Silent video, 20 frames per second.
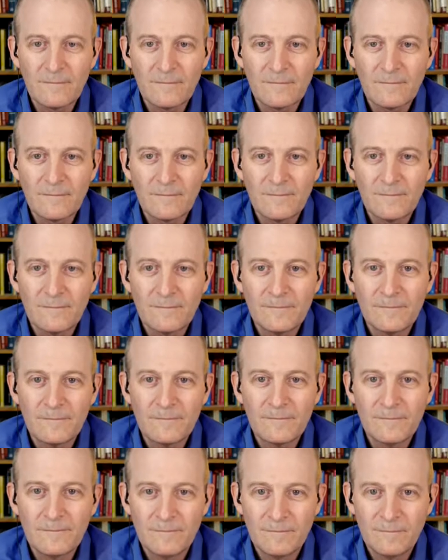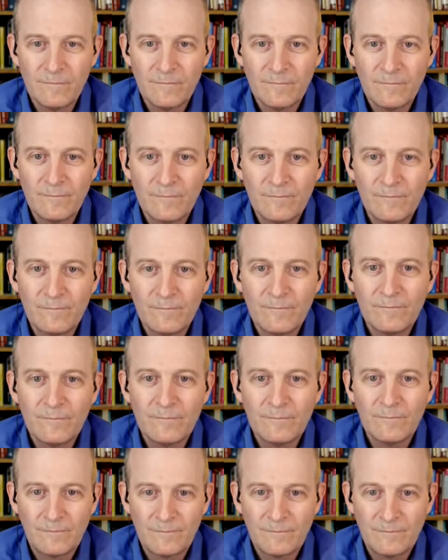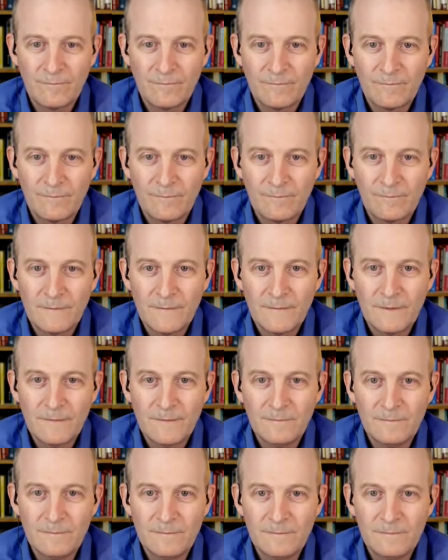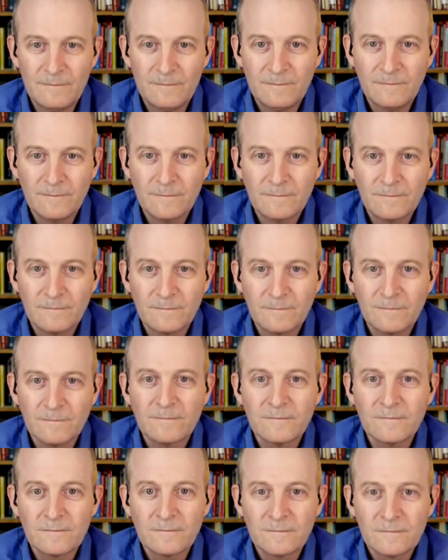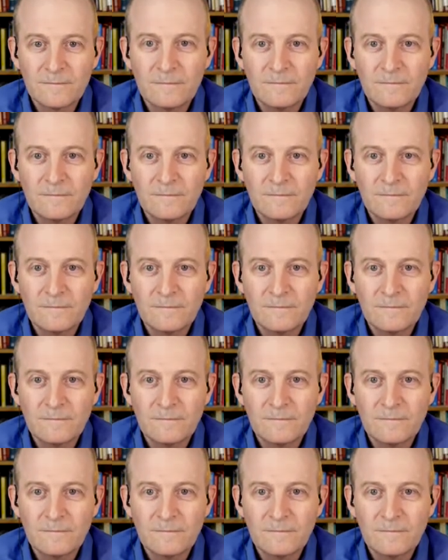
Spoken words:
[no speech]